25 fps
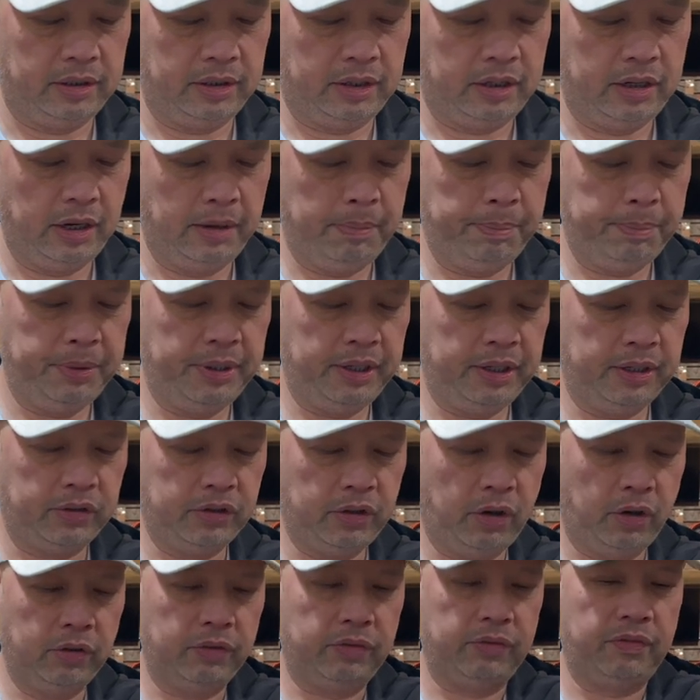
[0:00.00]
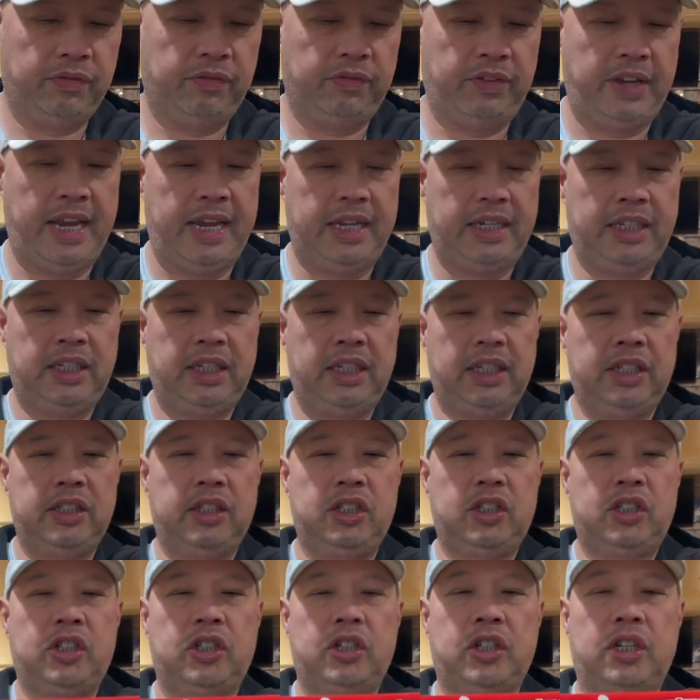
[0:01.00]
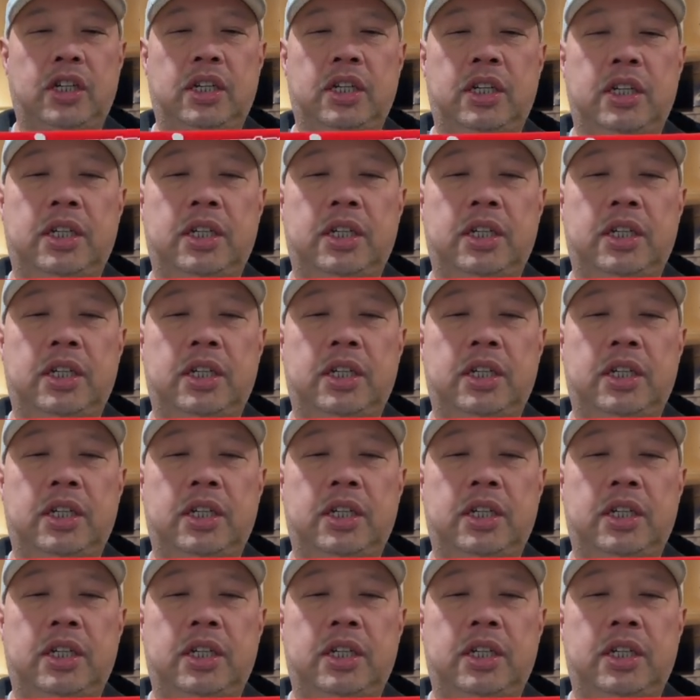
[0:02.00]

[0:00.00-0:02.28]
company is called Vantage,